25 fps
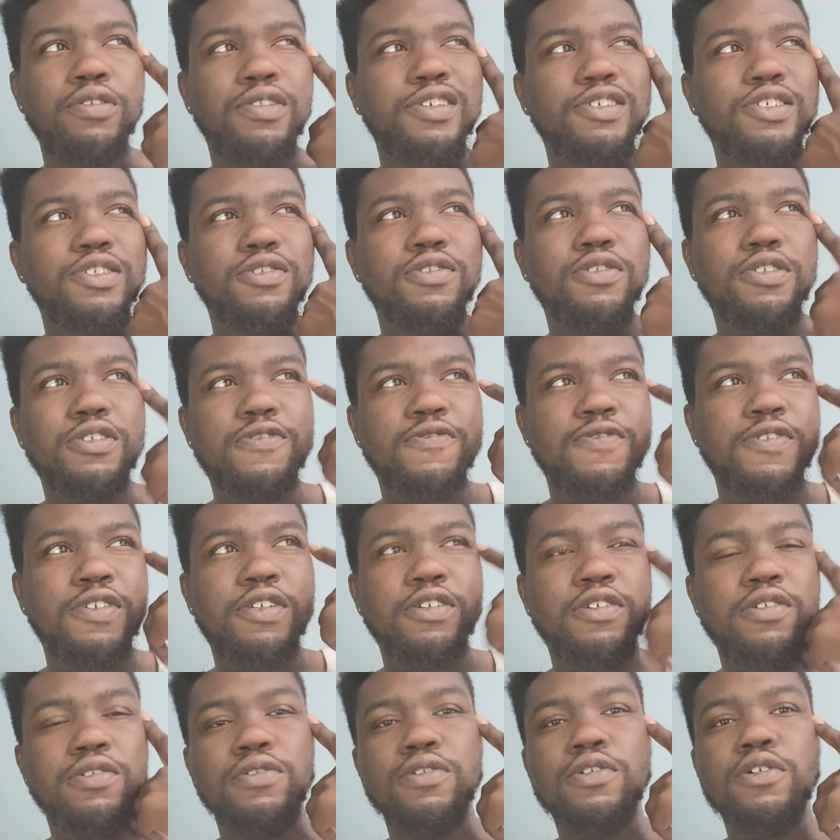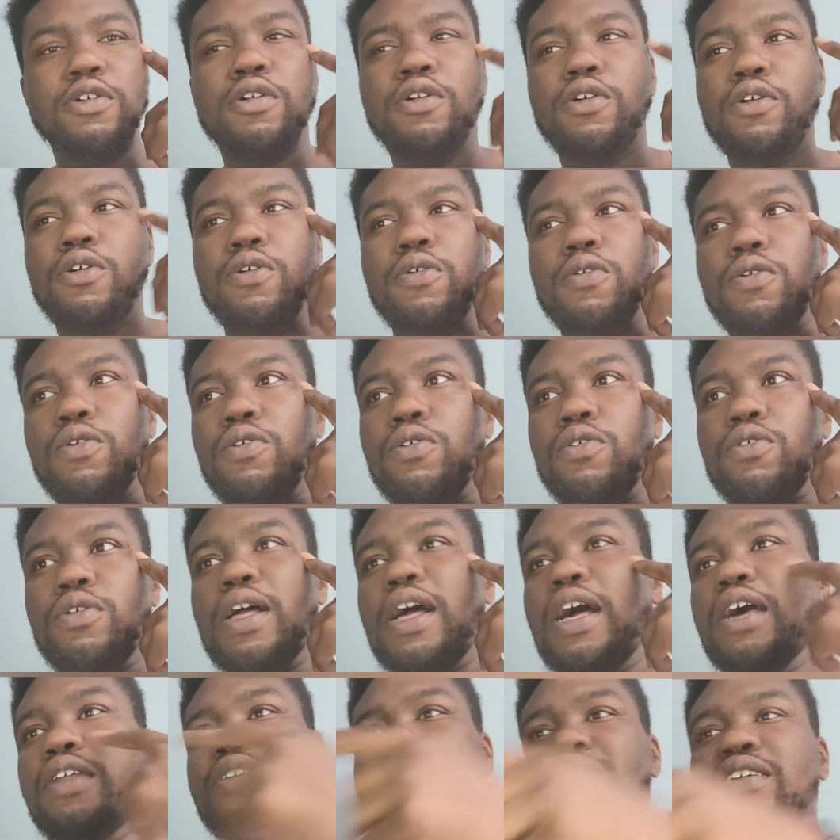listen to this video.
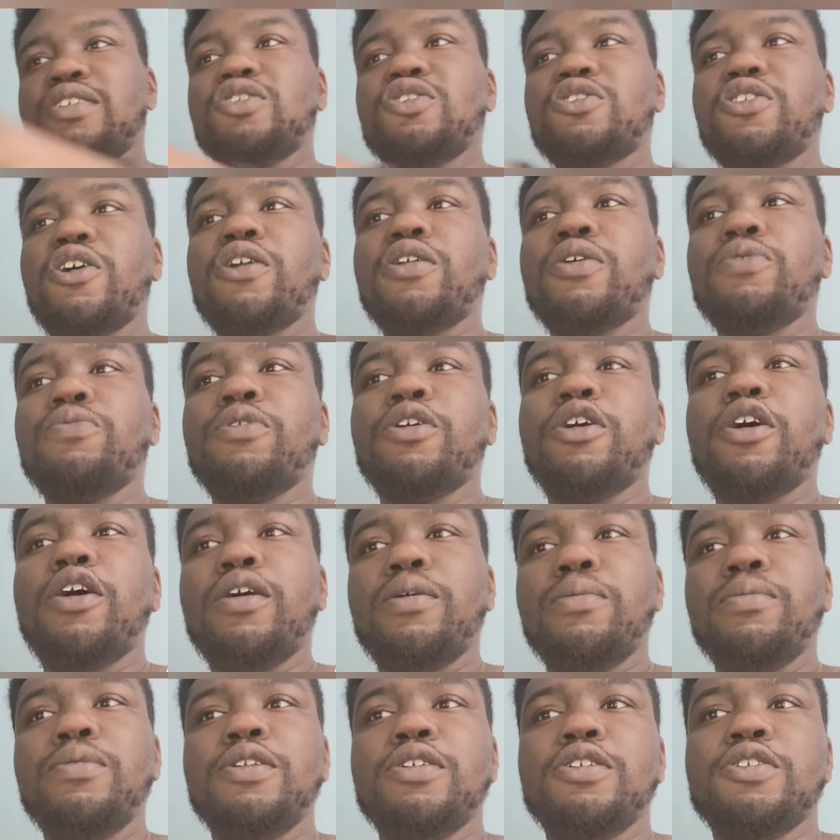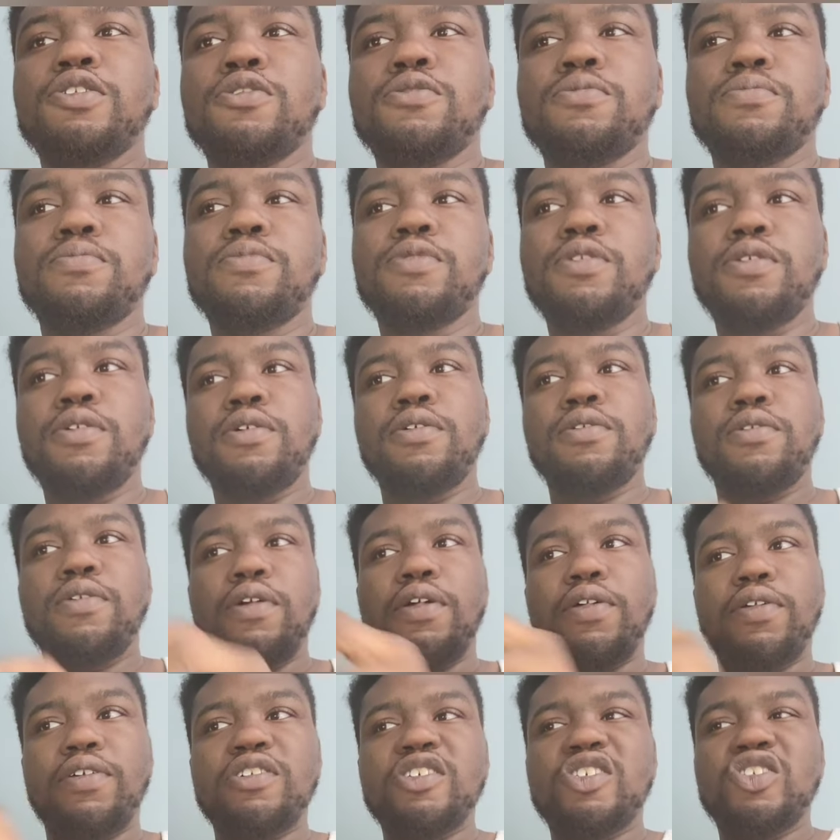How to get started with herbalism.
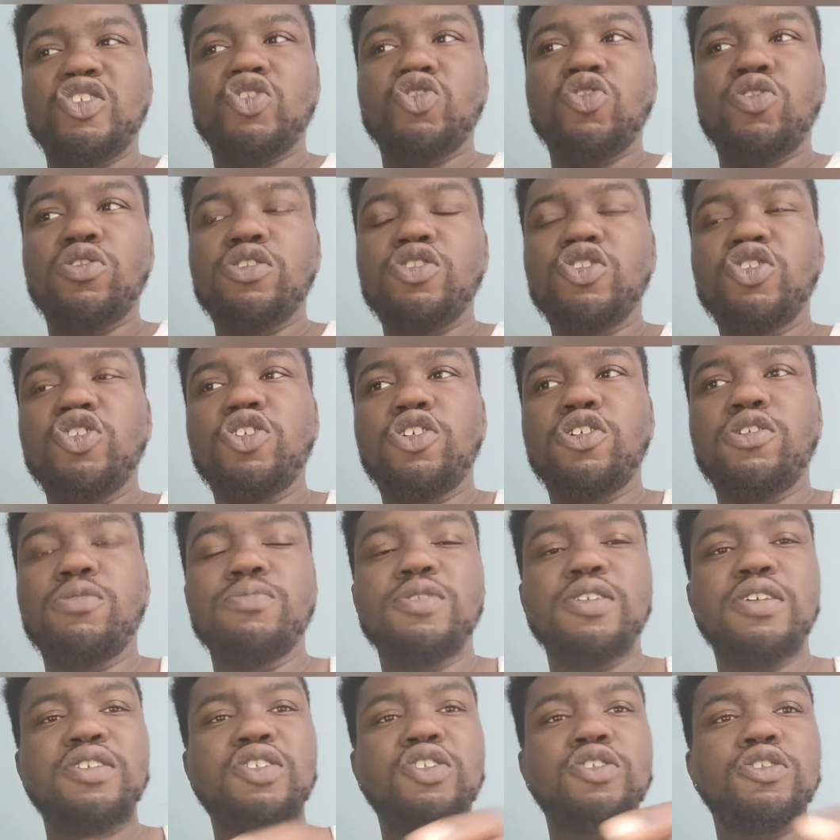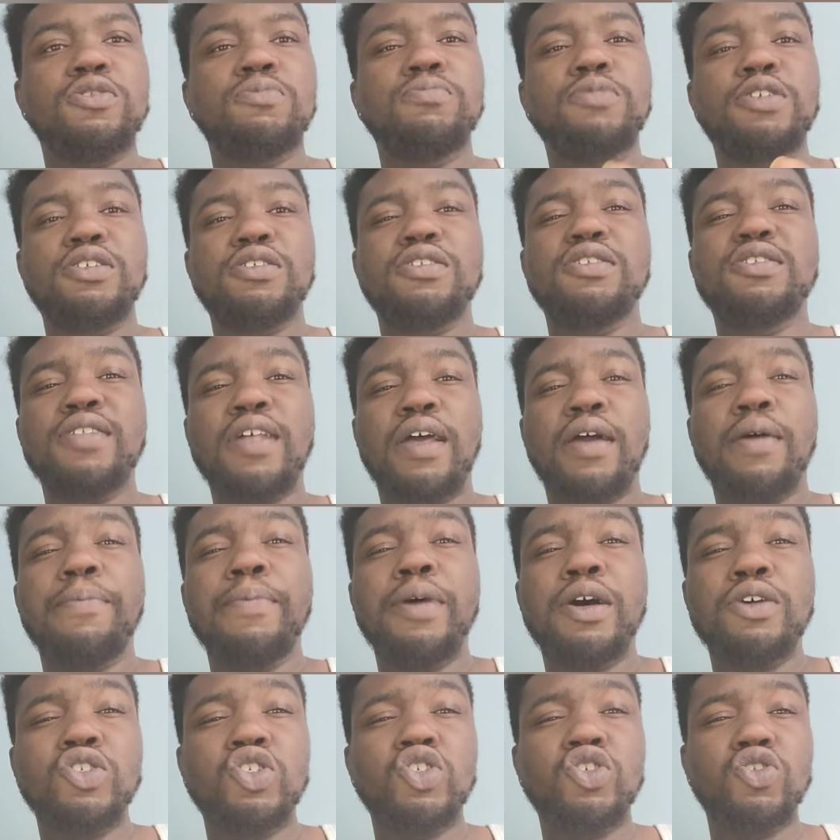In short terms, it just means it's not
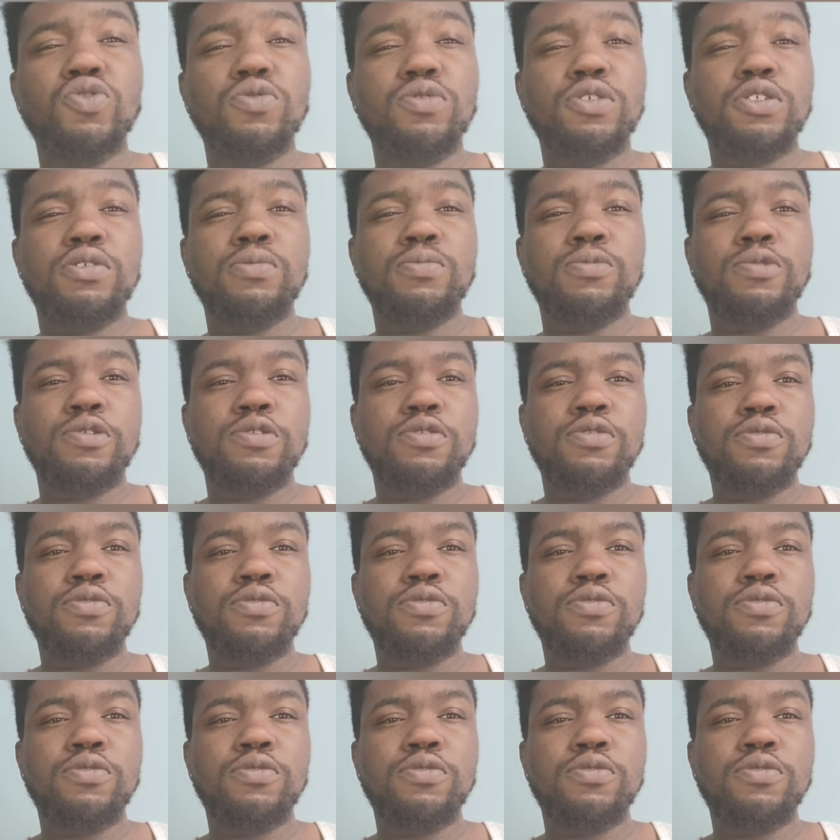about you anymore.